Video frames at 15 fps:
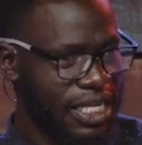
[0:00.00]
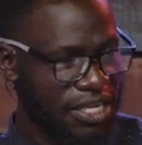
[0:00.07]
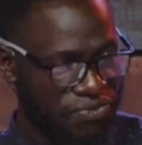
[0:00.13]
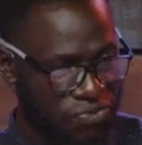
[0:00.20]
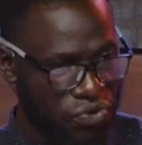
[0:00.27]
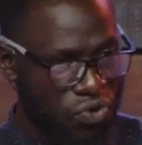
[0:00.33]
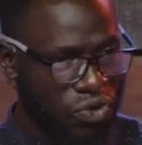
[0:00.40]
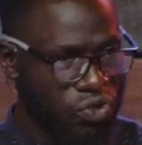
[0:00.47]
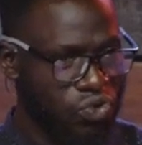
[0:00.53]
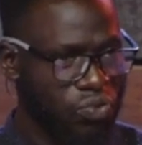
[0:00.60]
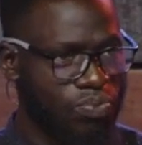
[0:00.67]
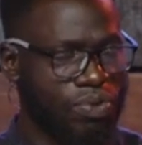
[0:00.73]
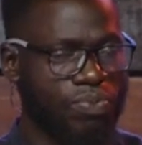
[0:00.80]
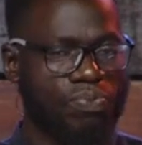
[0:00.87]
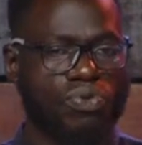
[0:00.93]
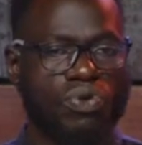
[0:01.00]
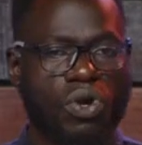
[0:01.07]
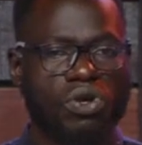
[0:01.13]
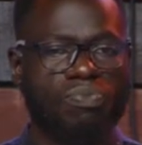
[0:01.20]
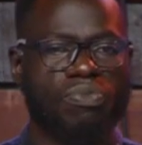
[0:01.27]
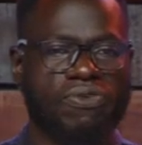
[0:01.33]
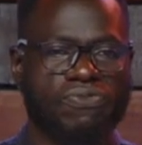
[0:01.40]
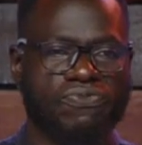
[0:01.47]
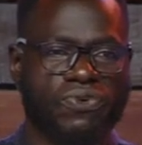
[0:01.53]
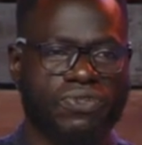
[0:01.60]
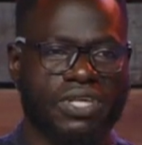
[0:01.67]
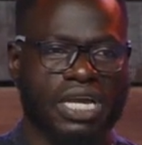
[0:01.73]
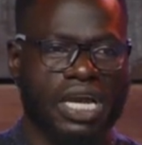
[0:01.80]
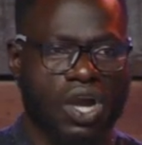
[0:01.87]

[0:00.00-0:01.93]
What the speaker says: If you were to be brought before the